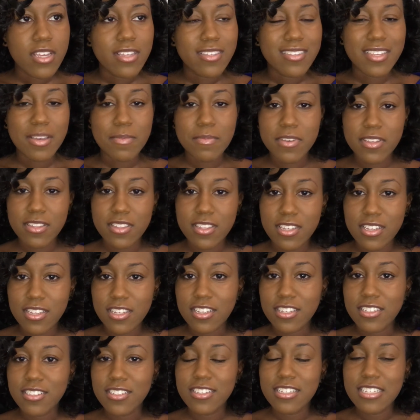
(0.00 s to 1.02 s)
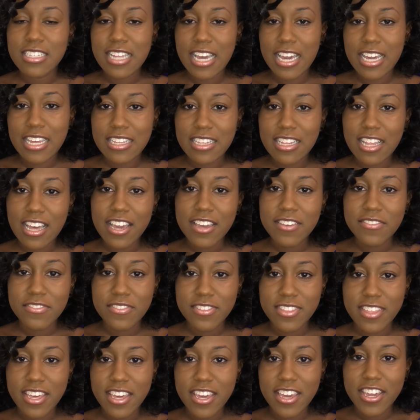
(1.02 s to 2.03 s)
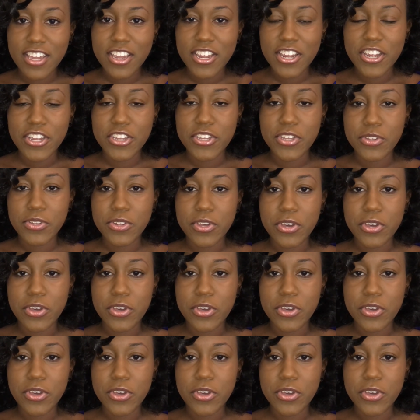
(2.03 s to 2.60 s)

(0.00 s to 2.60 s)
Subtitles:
some of the nightlife there.